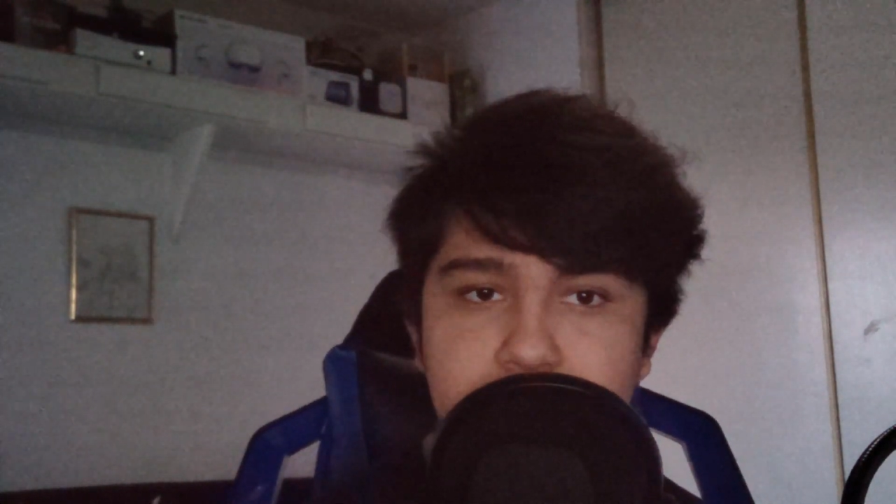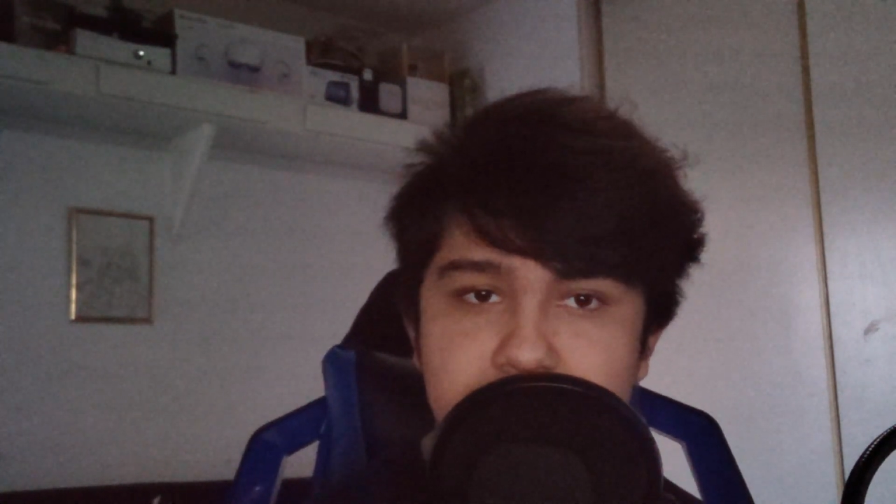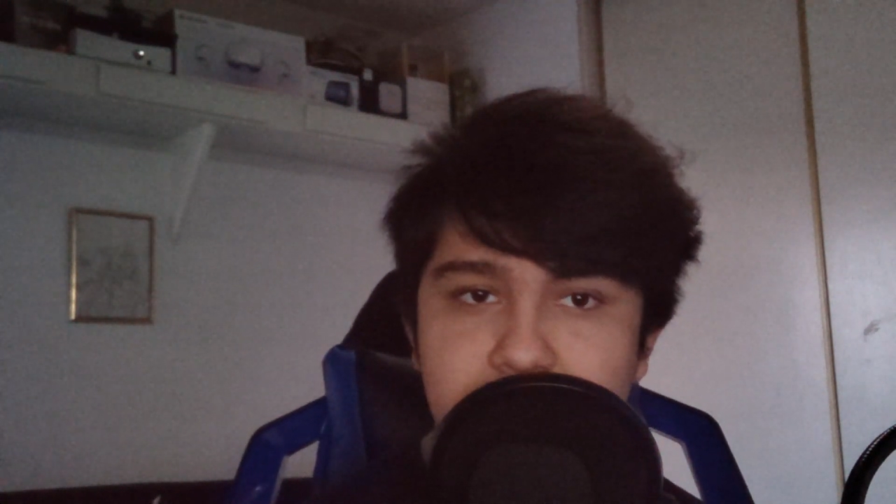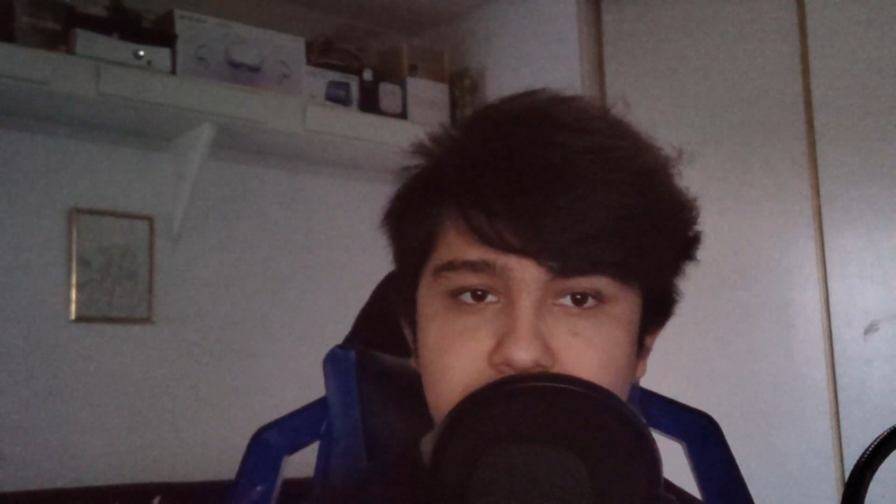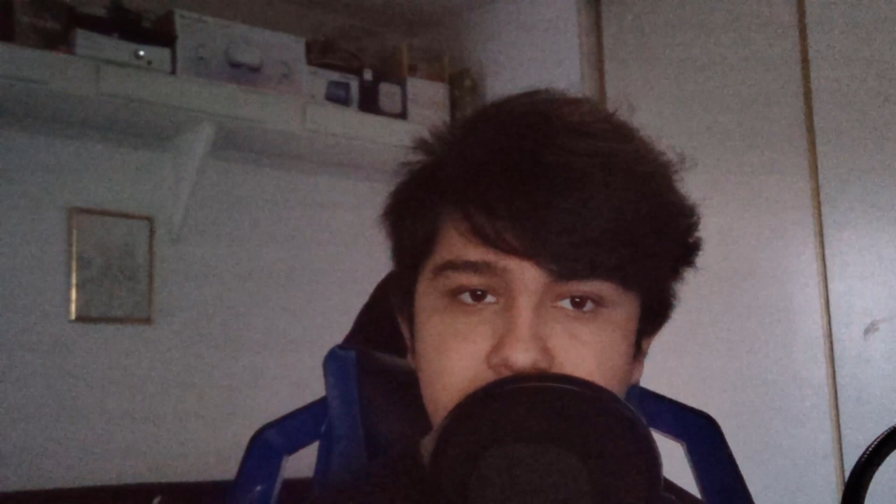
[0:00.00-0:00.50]

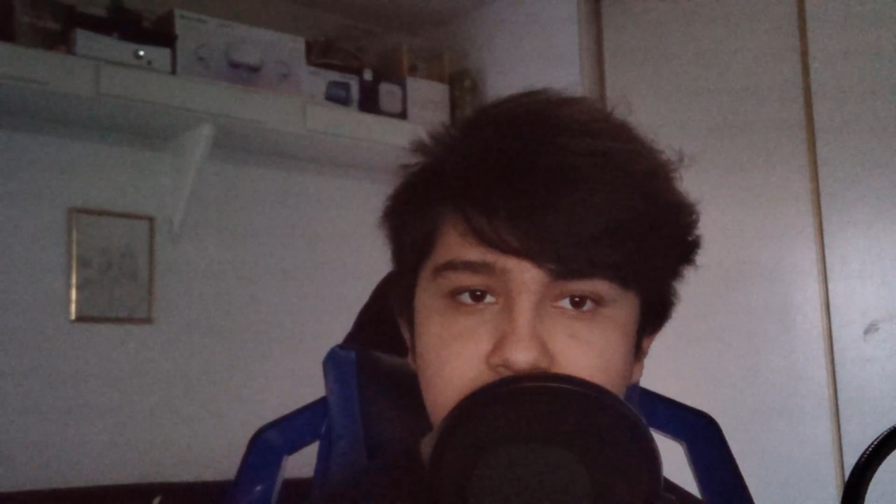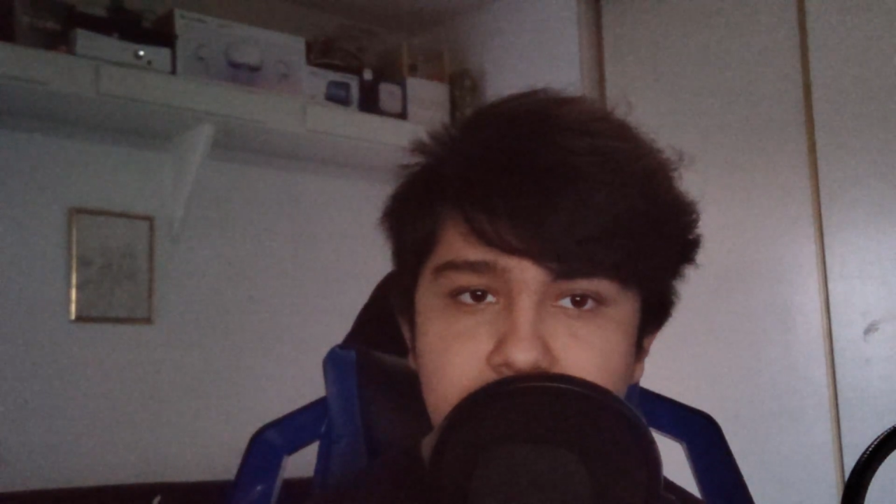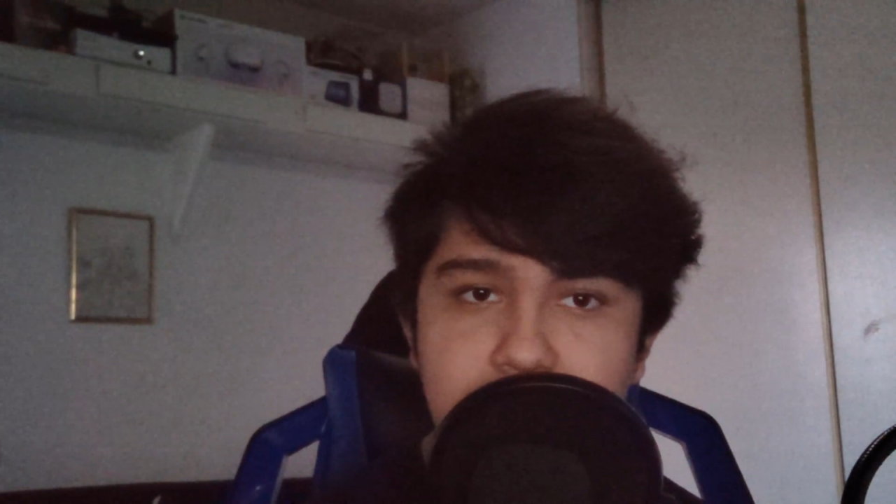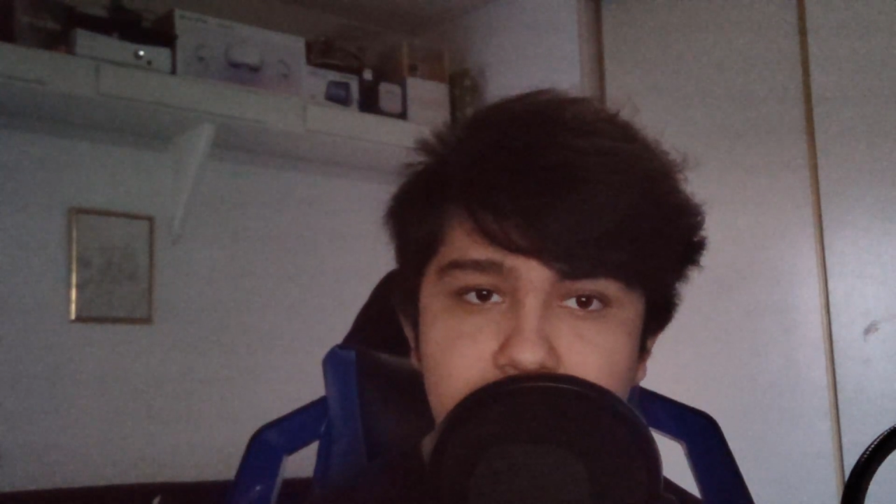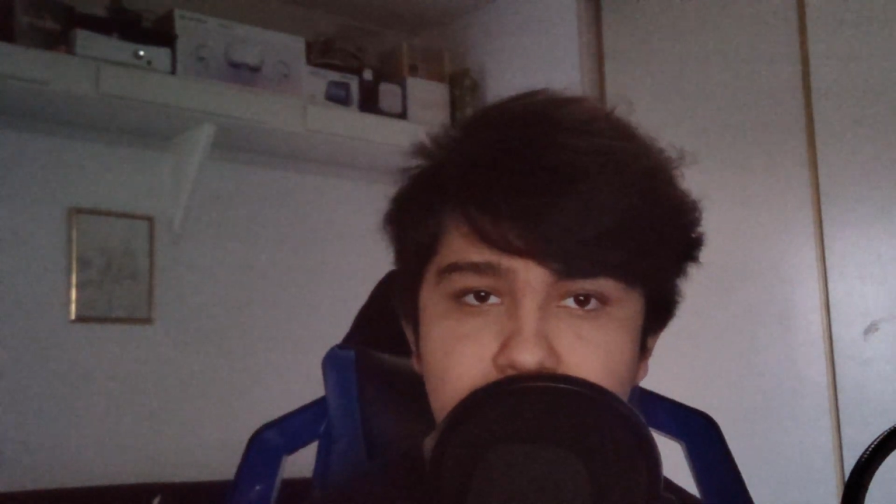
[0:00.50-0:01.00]

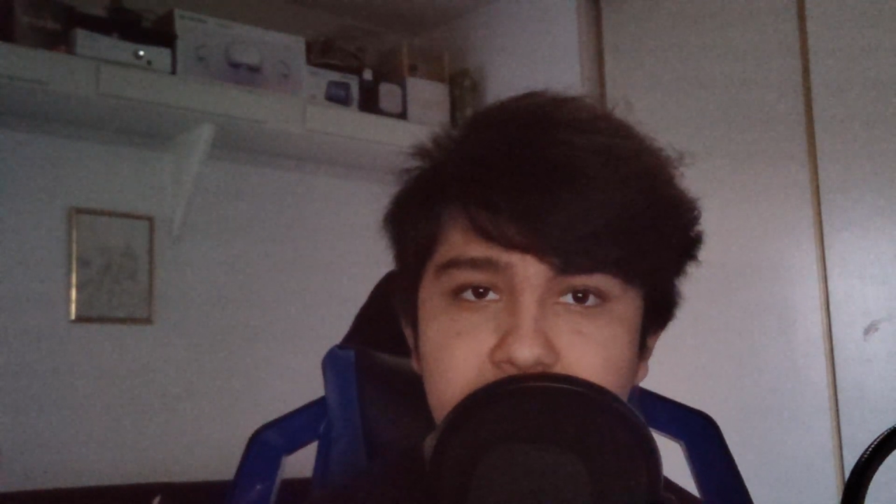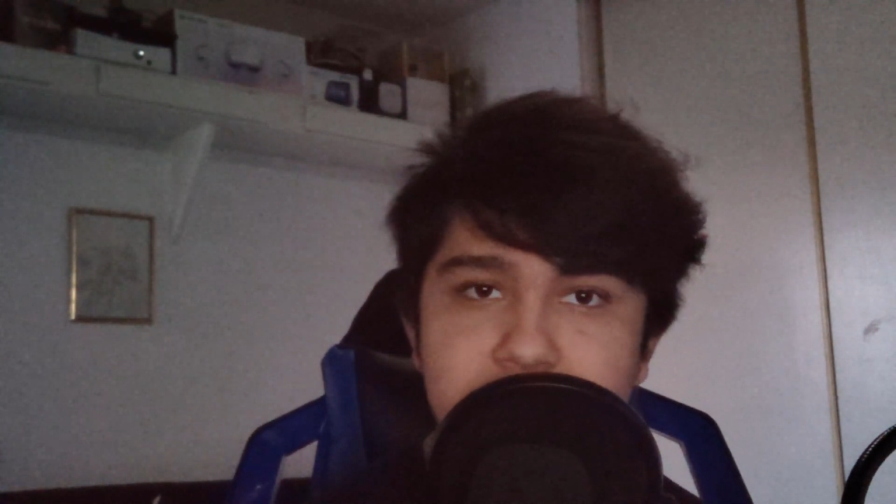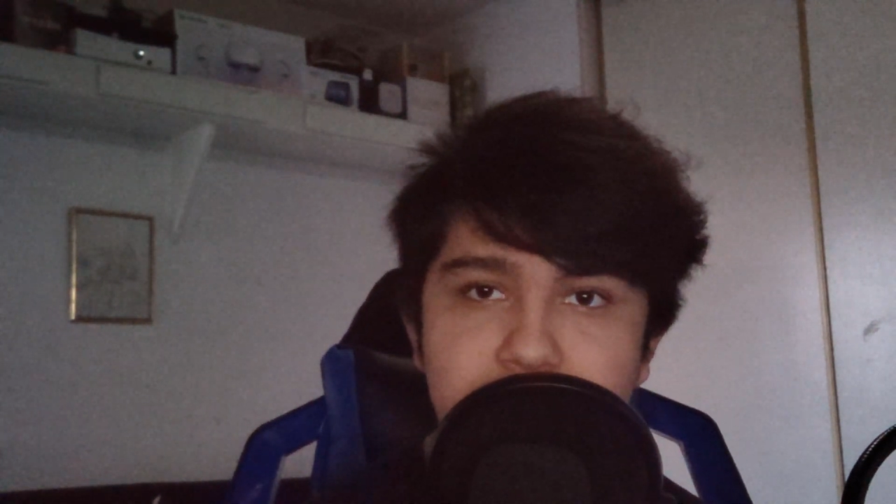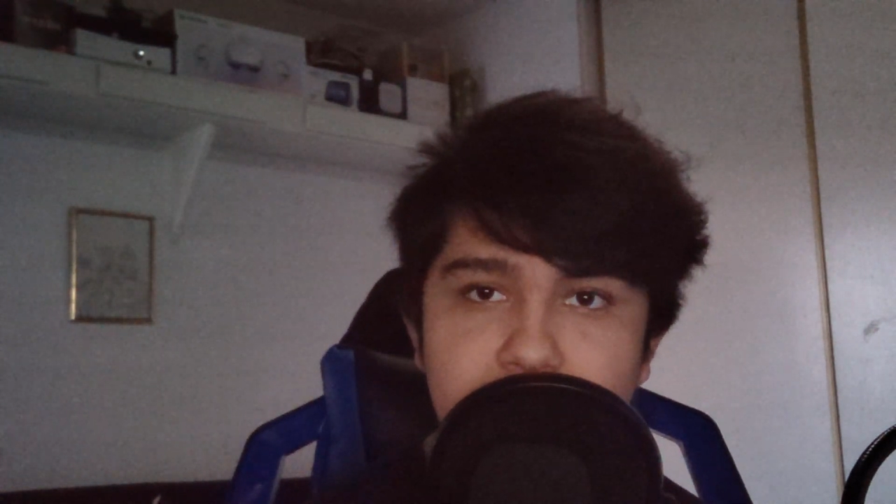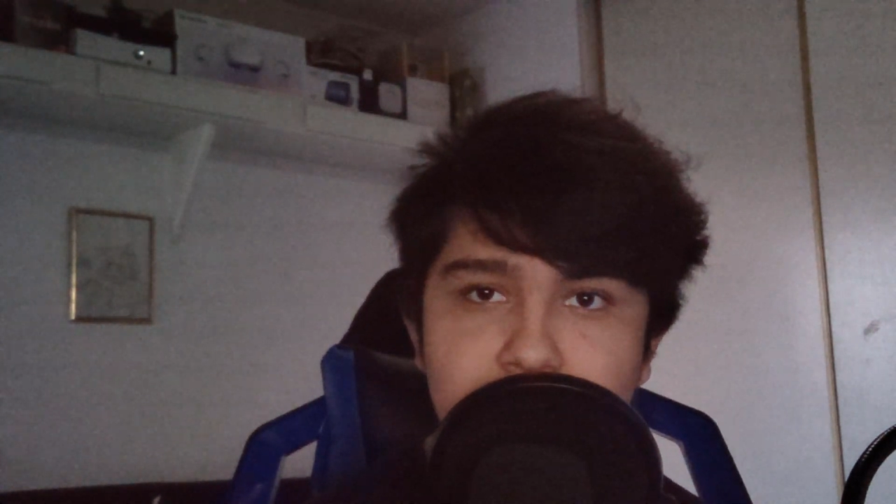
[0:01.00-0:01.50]
16 gigabytes
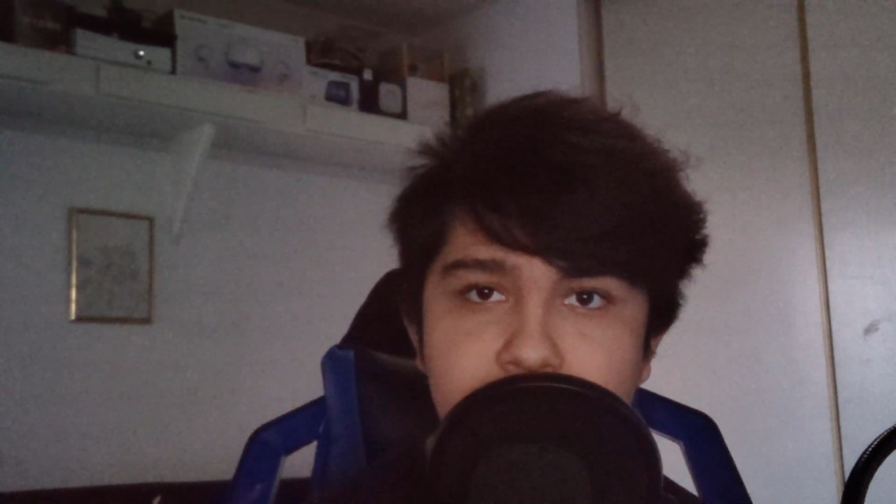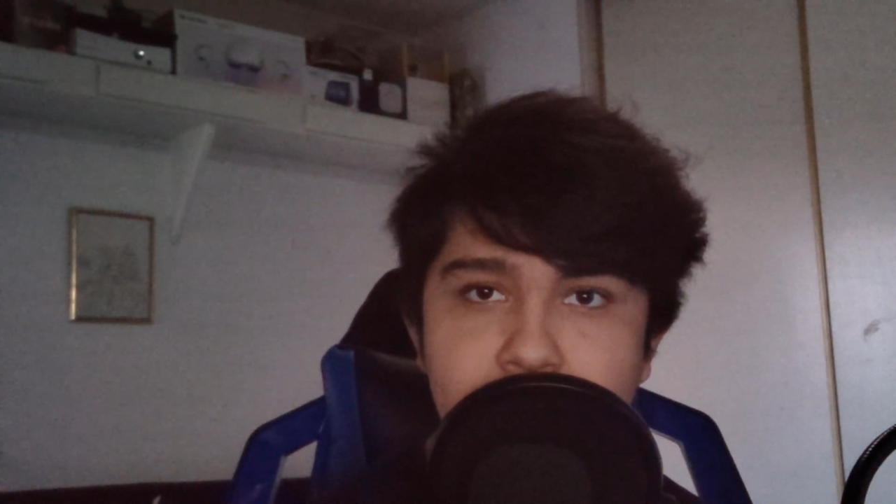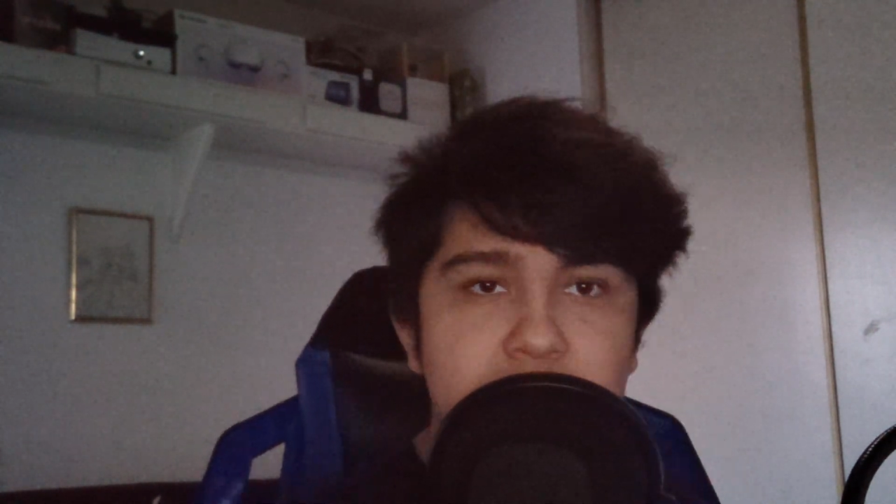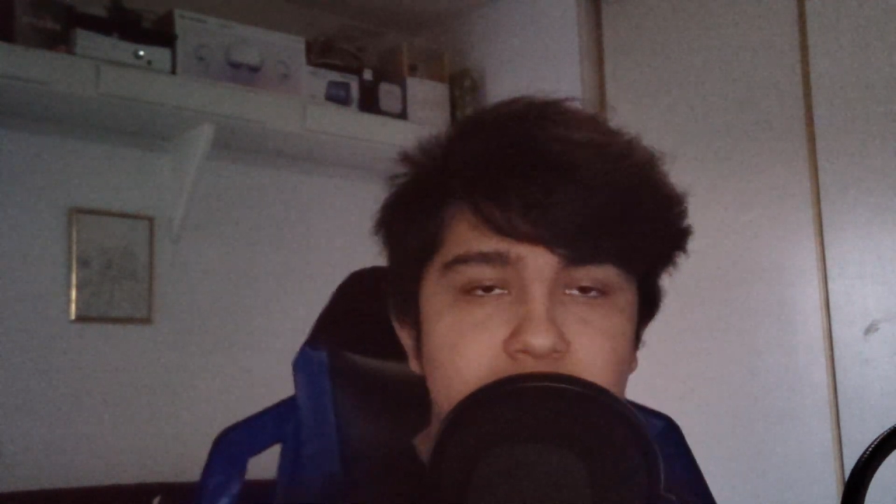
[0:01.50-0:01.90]
of memory.